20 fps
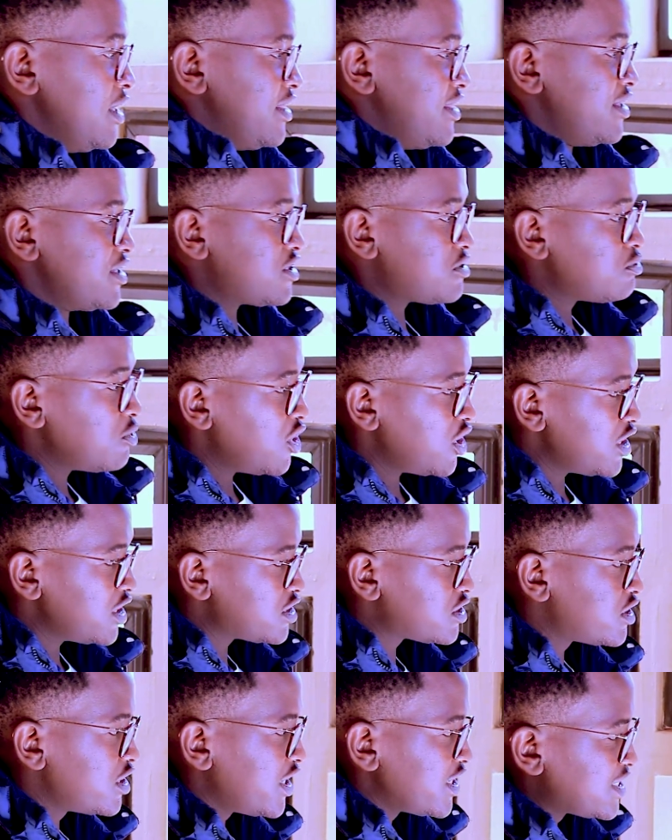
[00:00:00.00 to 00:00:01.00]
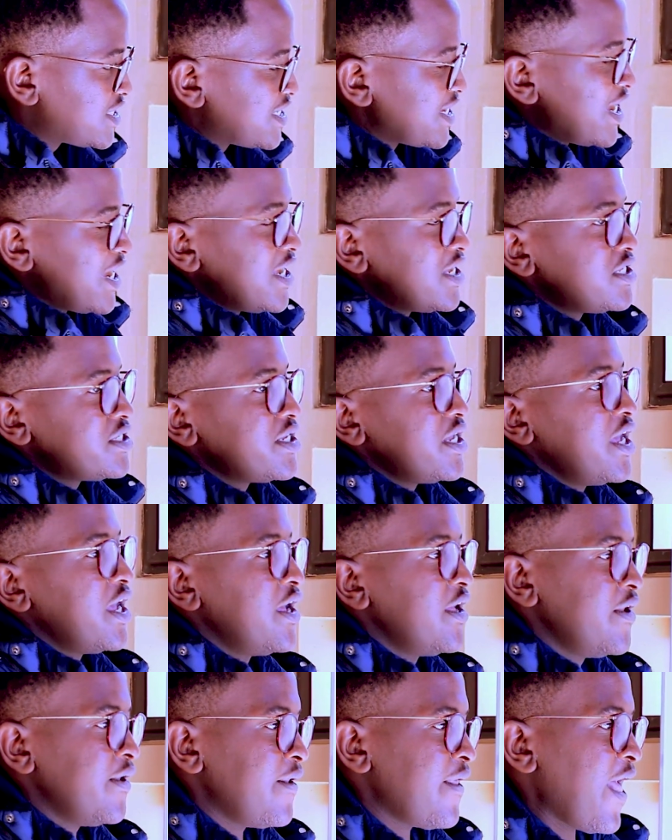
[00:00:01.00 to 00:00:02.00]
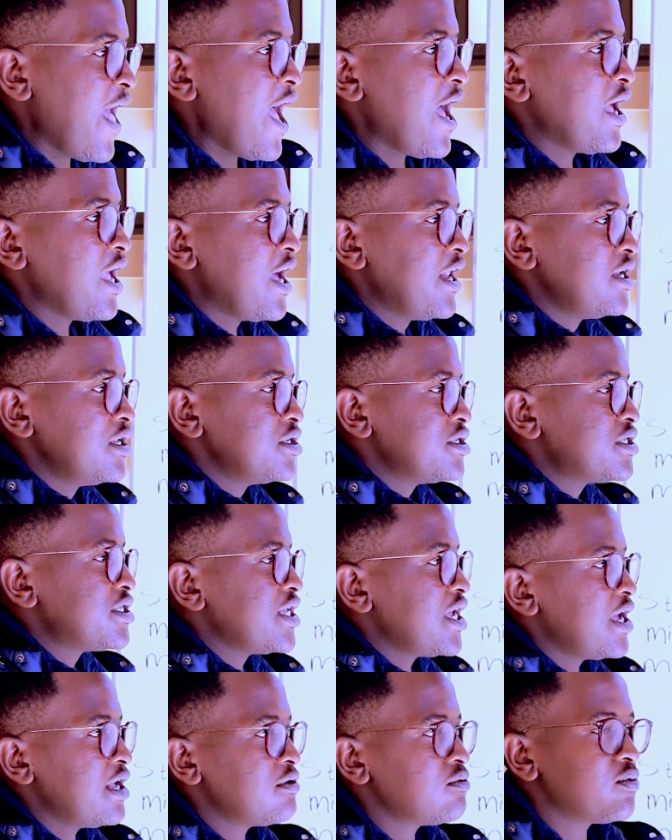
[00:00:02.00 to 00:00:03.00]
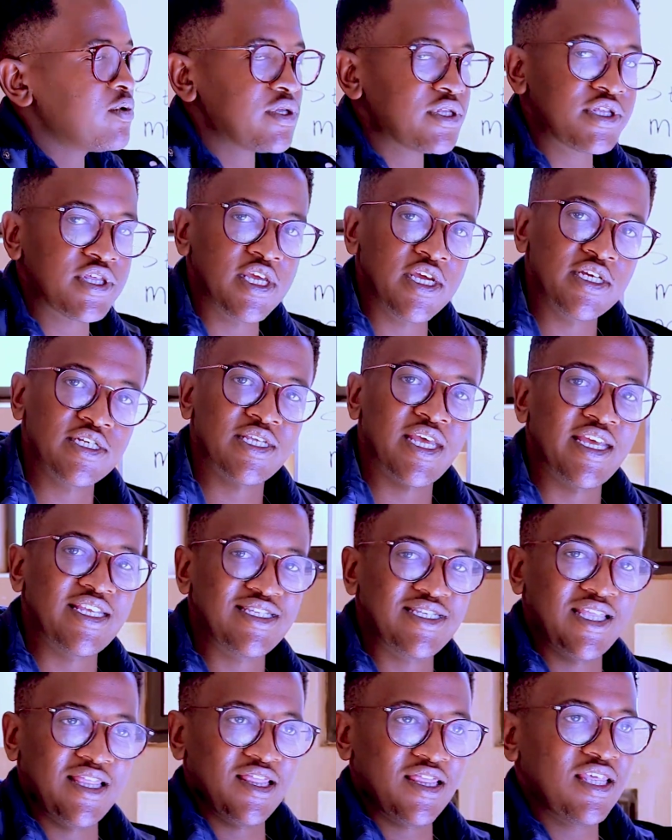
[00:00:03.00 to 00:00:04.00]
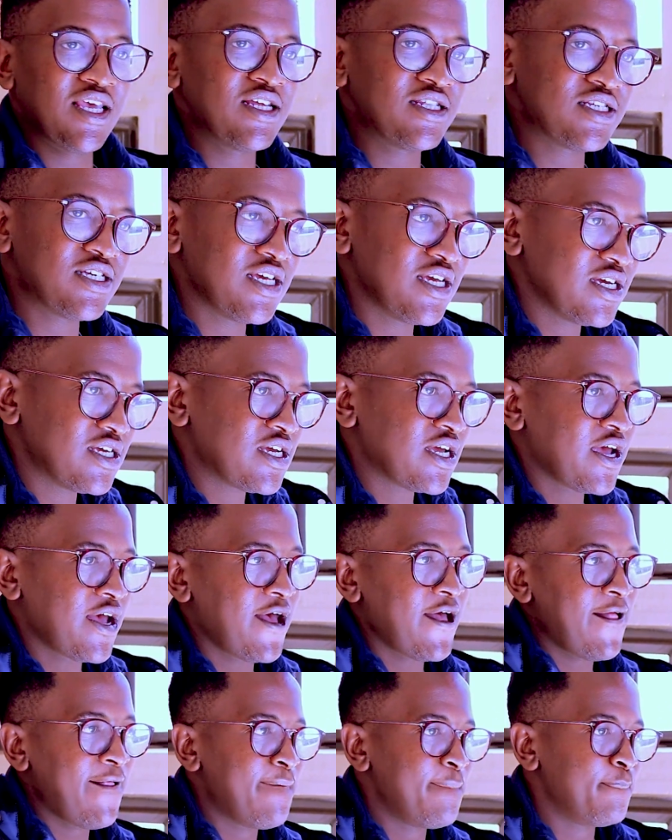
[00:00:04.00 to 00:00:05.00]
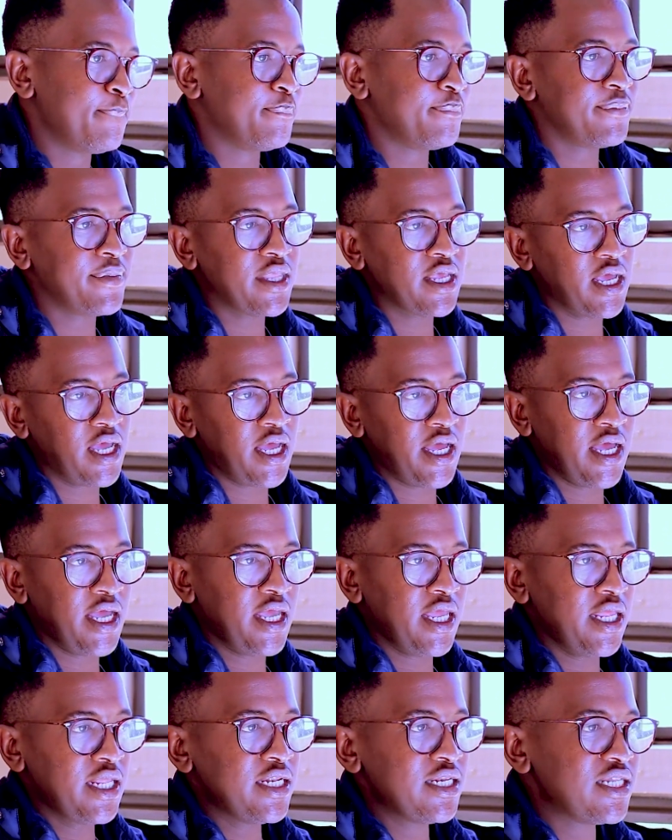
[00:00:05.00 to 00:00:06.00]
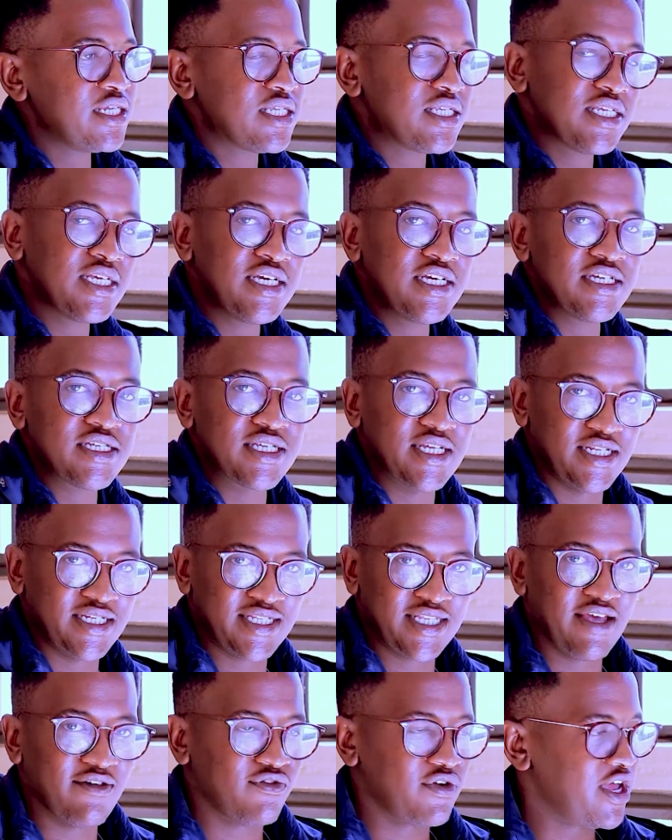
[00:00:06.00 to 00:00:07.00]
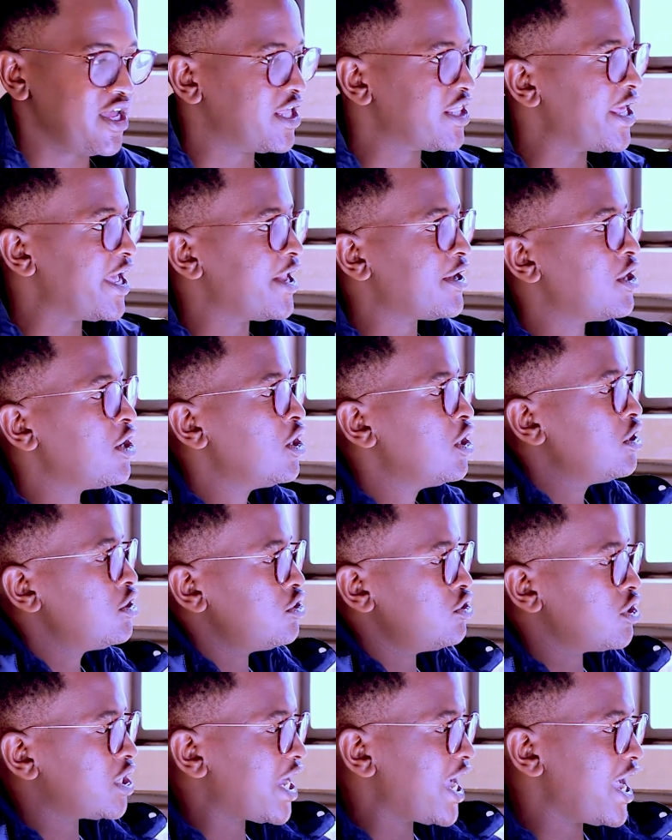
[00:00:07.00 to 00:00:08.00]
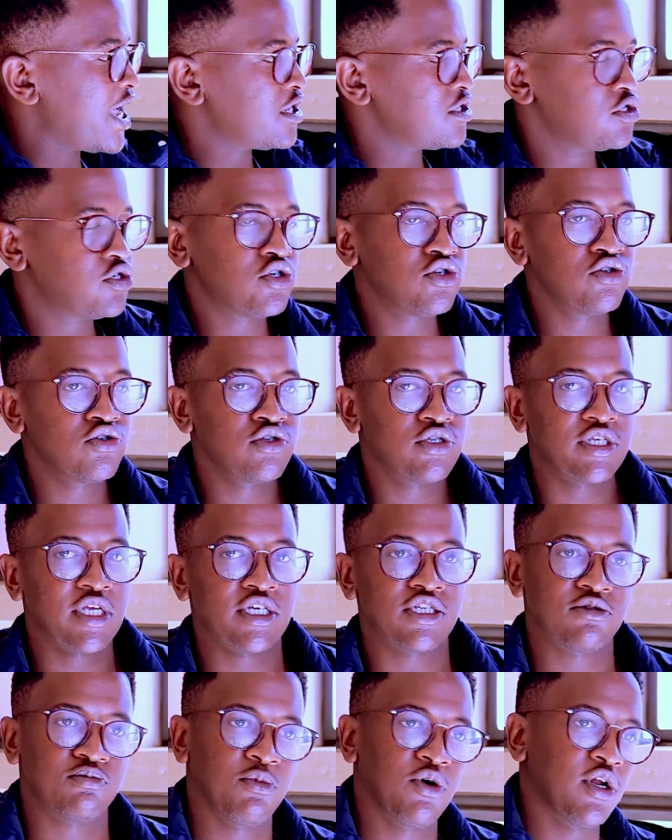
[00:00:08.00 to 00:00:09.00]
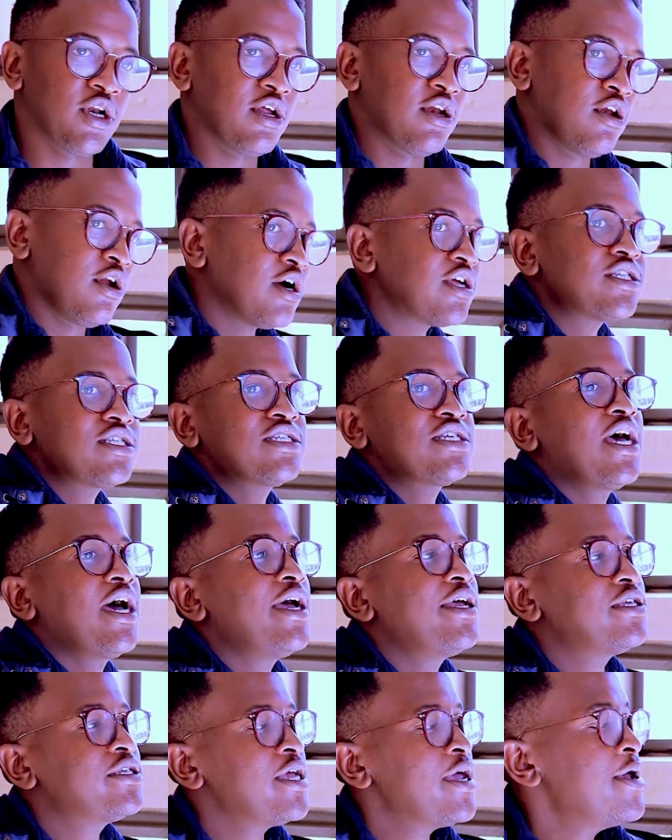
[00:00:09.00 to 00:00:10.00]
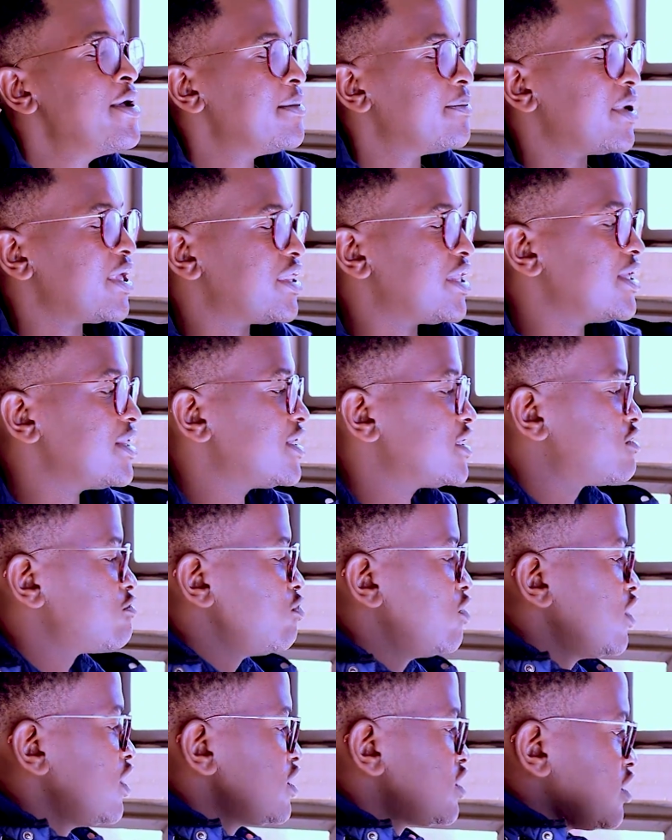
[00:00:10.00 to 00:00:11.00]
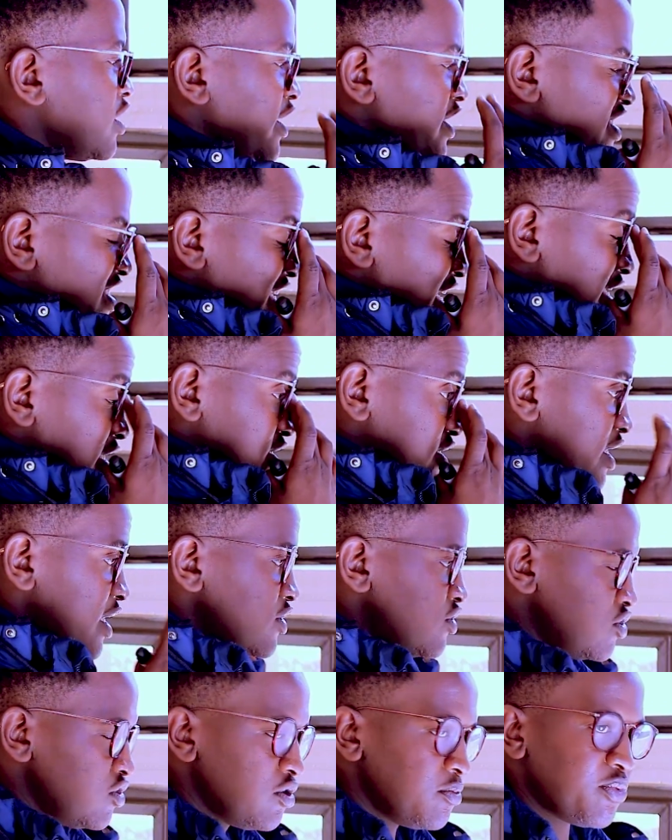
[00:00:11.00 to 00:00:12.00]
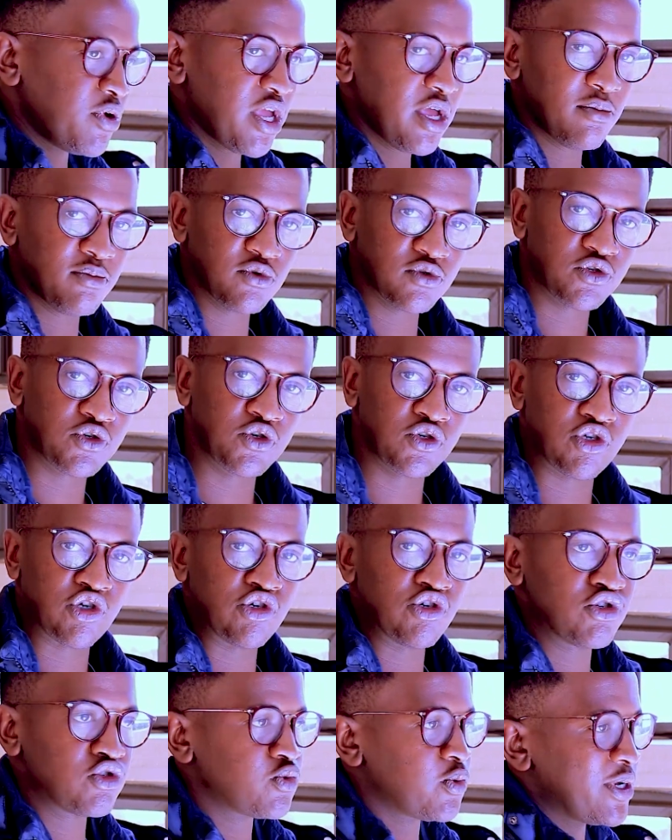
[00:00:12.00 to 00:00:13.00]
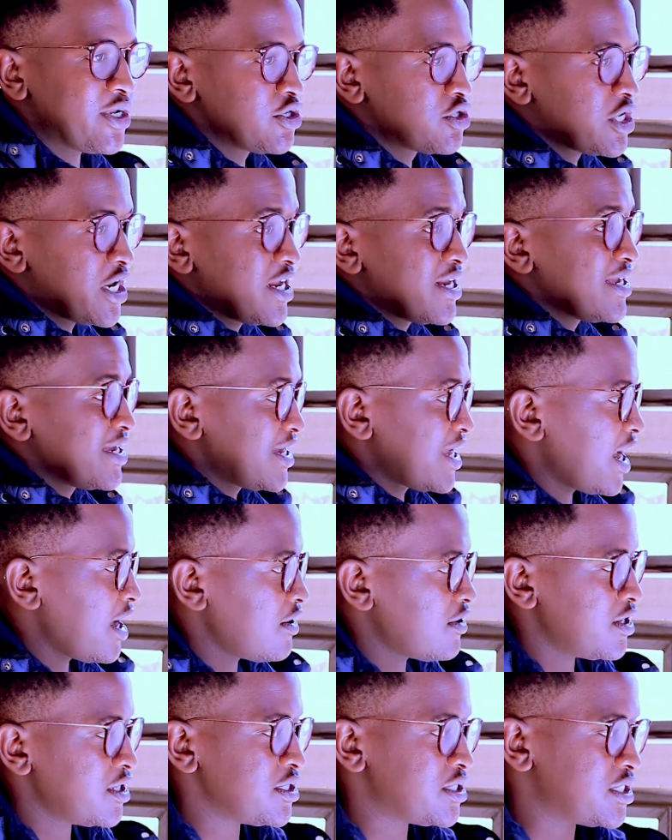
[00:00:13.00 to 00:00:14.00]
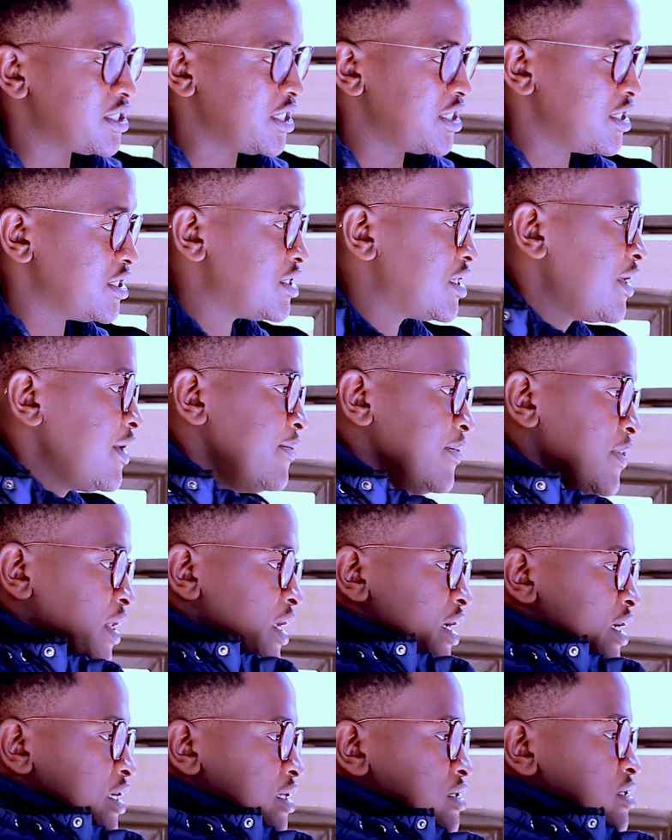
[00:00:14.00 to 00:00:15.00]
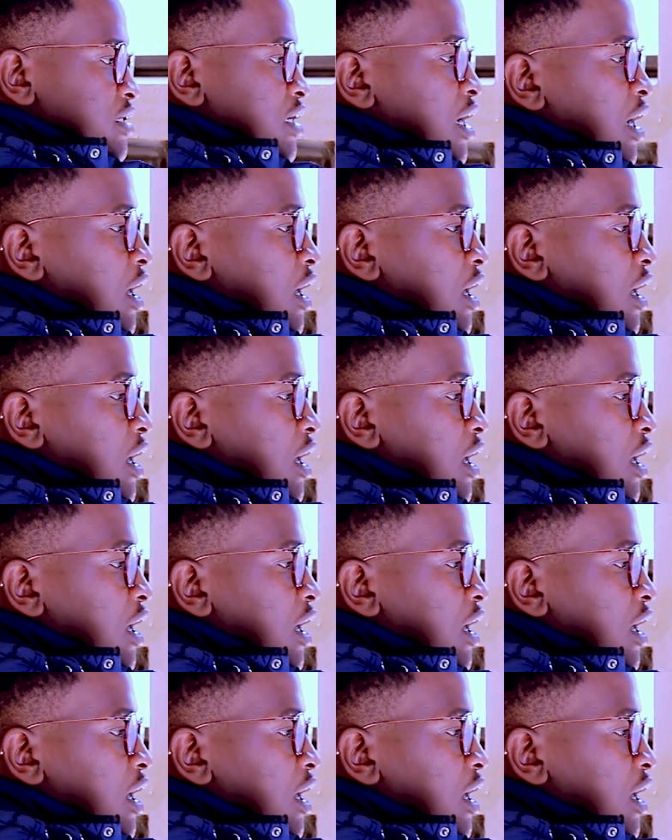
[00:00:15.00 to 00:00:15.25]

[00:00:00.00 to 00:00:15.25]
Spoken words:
The smallest lot size, and I understand with things like synthetic indices and stuff like that, you can choose a smaller lot size, but then the smallest lot size that you'll be able to choose when trading currencies is